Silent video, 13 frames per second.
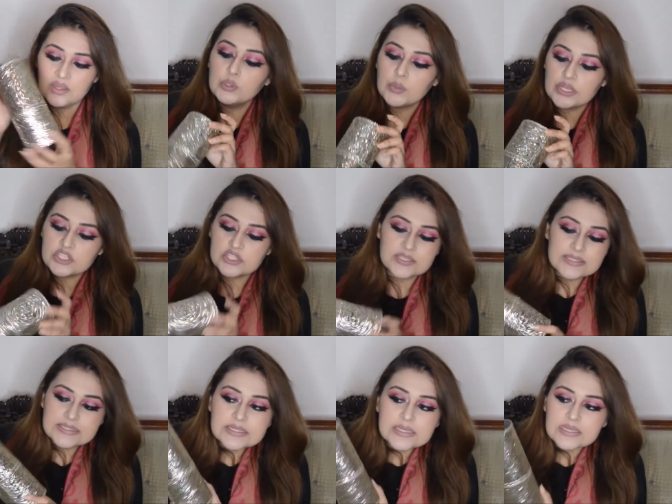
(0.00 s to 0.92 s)
You can just
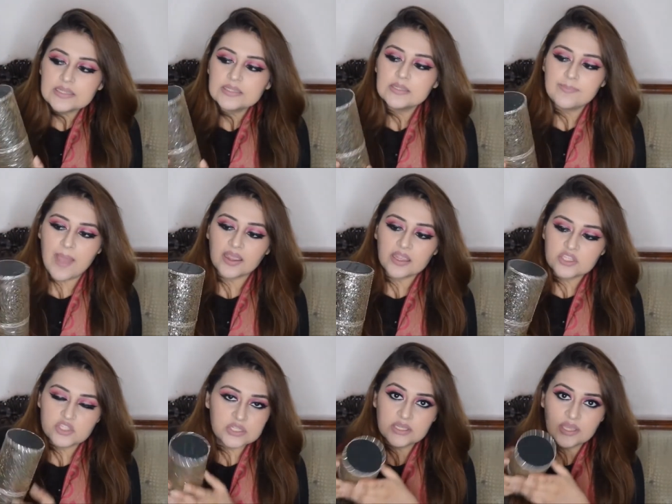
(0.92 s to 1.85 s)
see the
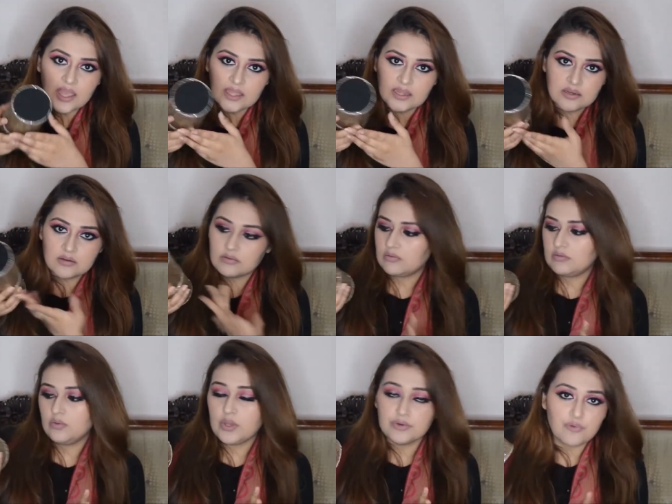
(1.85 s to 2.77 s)
packaging and
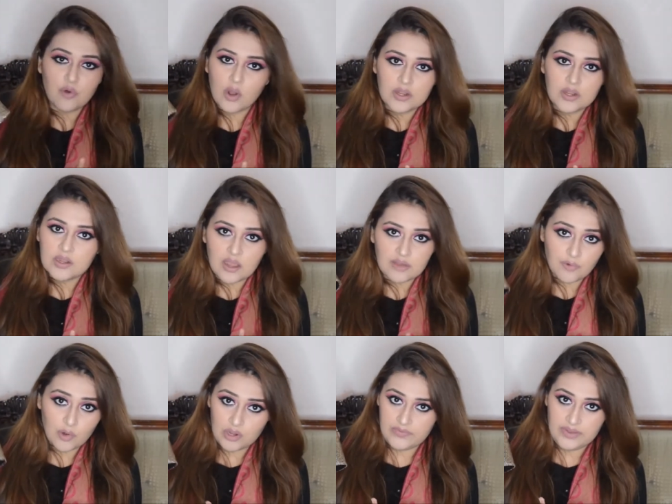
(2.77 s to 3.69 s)
you can fall in
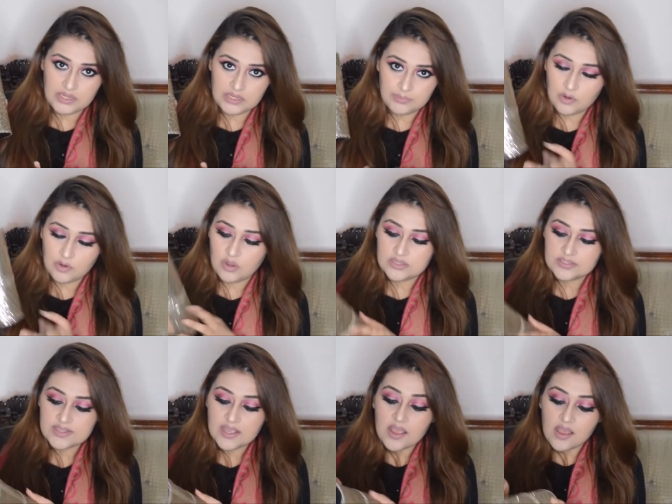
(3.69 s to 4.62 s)
love already,
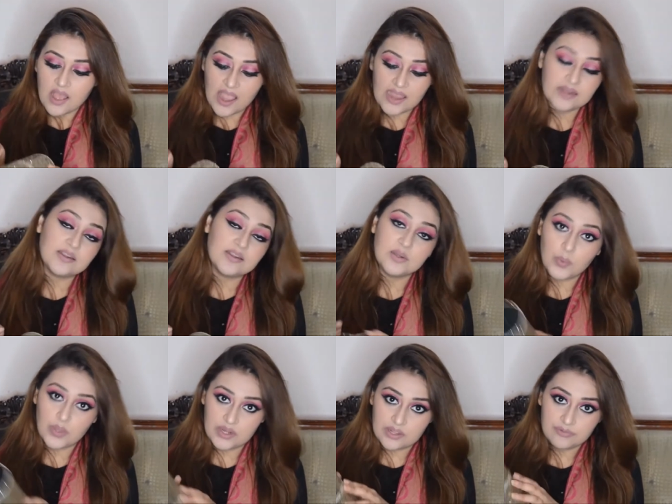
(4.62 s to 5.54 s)
because I did
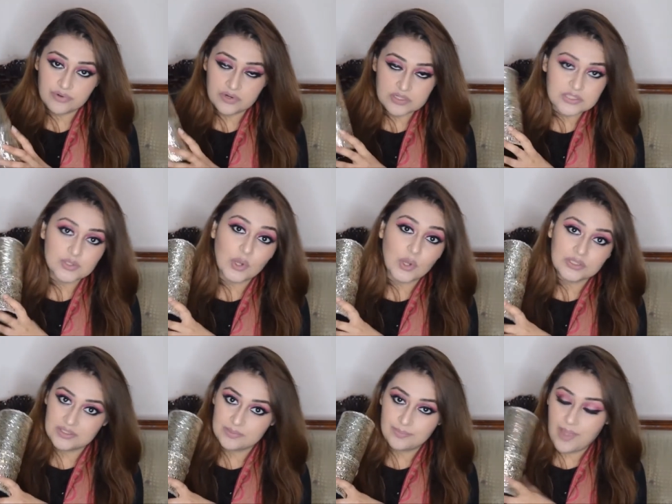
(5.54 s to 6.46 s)
when I first saw
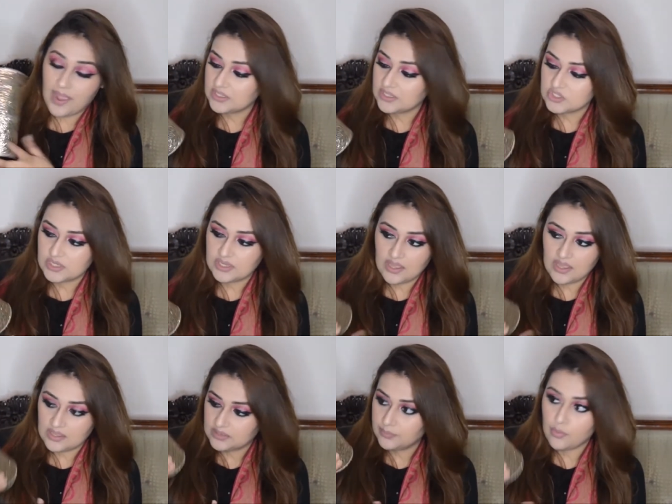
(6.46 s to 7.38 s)
the packaging
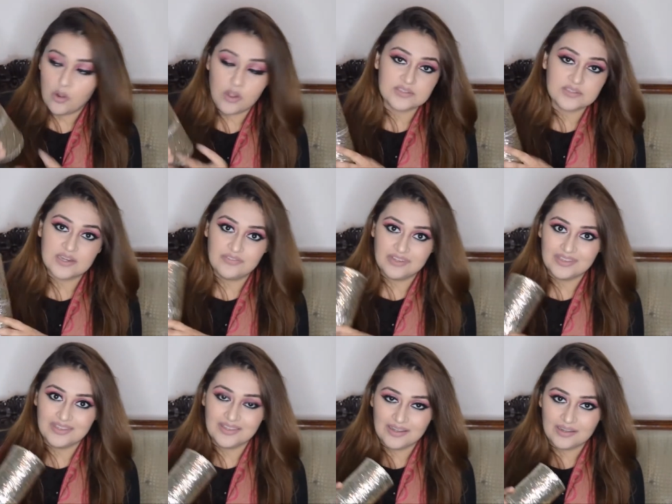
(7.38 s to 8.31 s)
and the box and
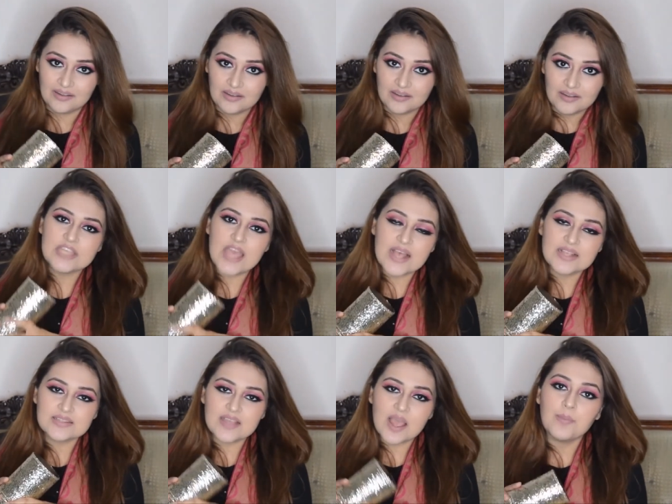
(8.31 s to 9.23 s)
everything. It
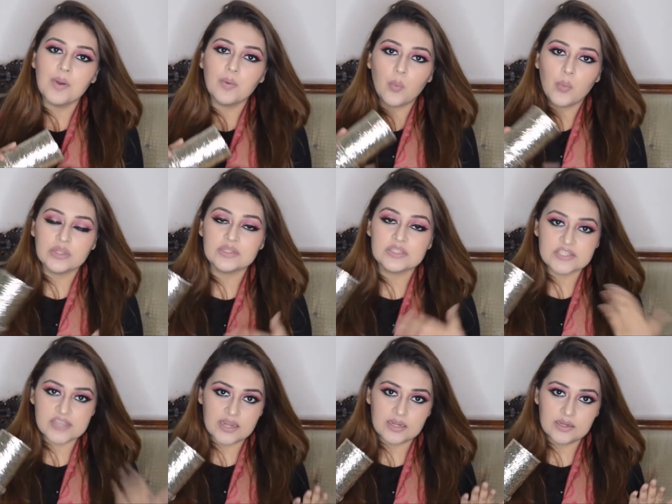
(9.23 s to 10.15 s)
has come up with
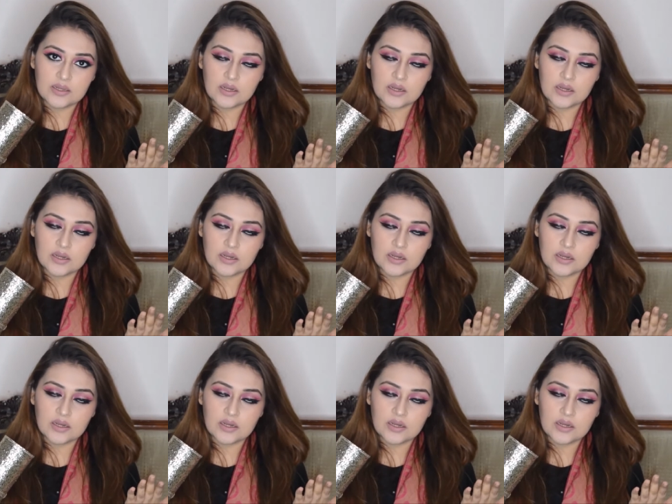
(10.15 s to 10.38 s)
10